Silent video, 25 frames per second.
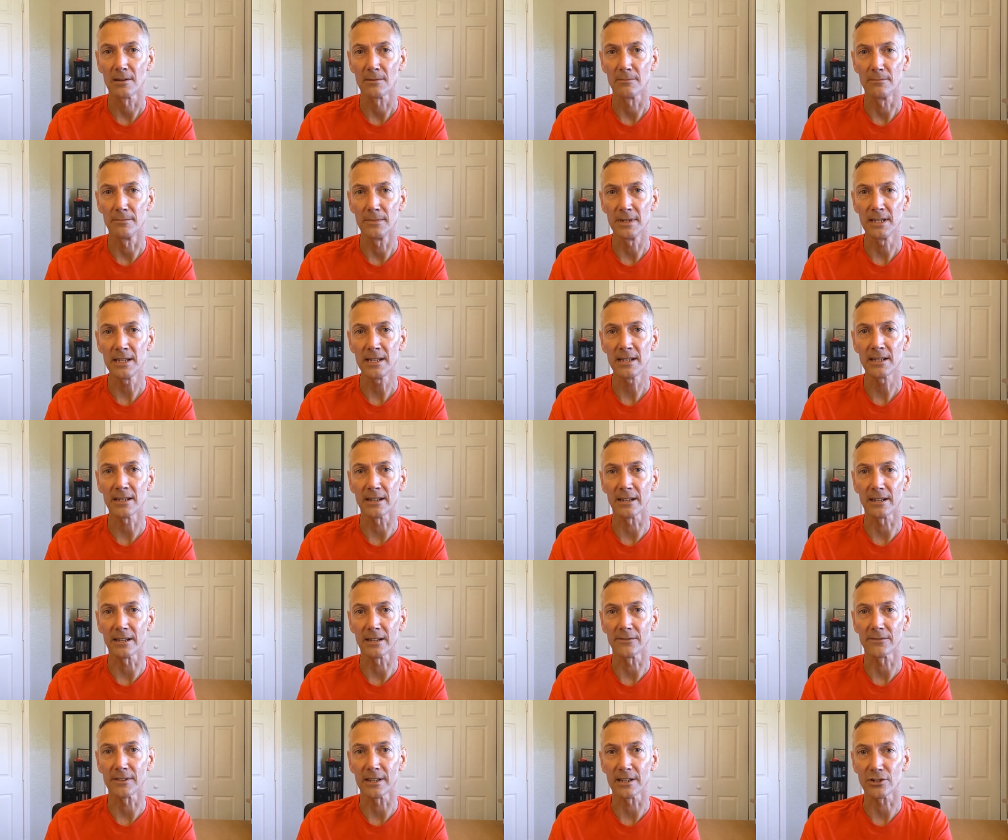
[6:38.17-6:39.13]
Meaning,
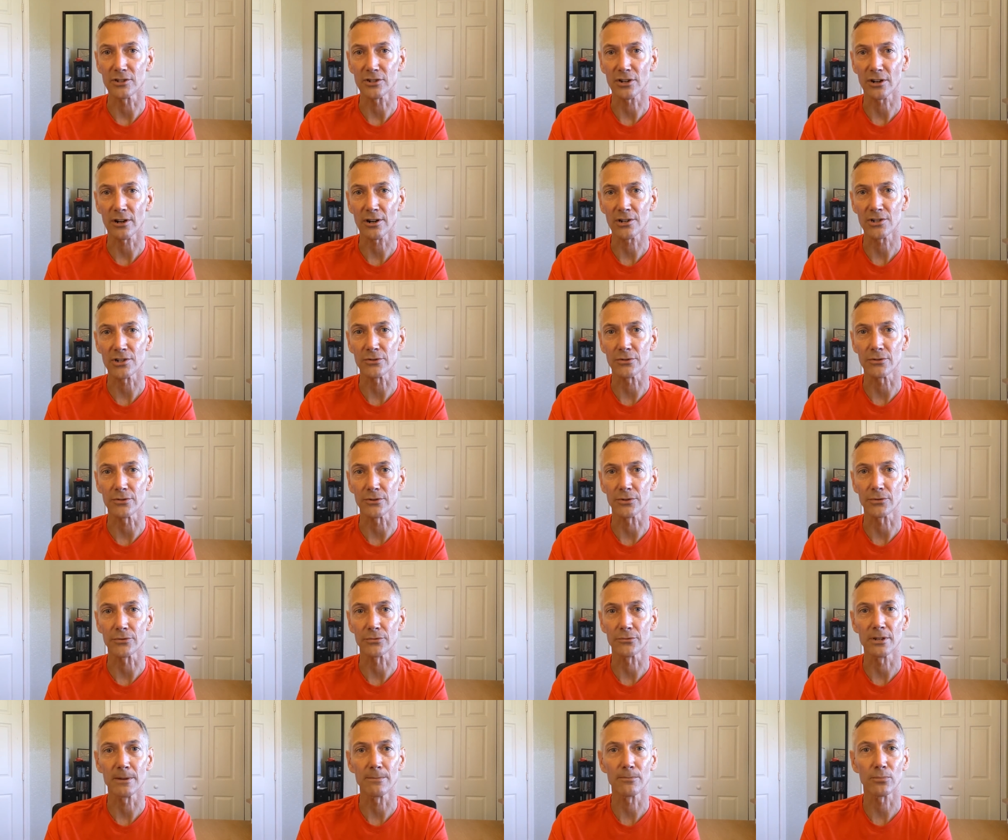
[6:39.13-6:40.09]
if they charge you a
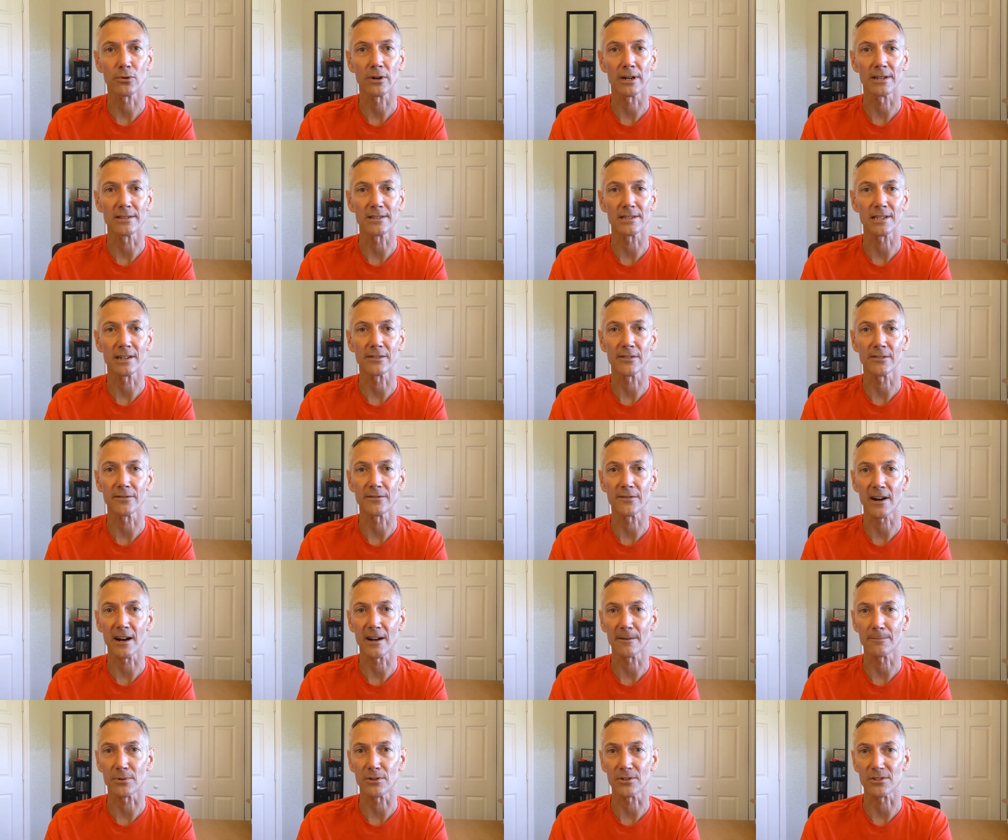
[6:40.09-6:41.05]

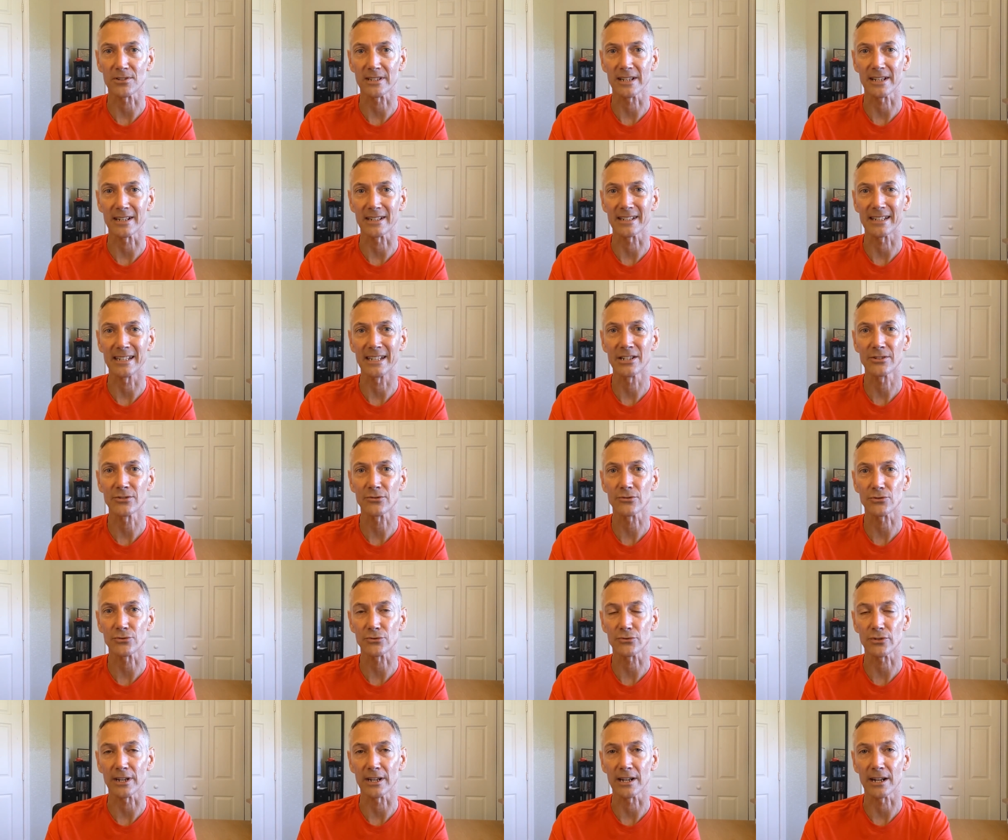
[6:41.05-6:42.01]
3.75%
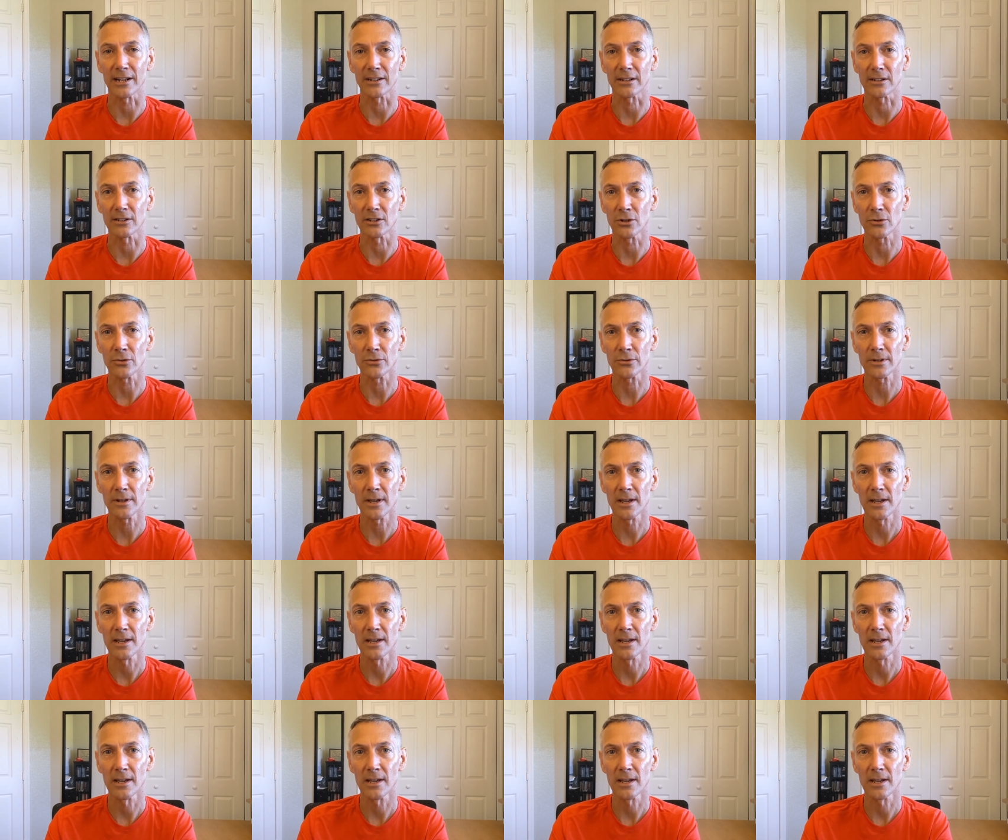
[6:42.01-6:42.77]
interest rate on the loan,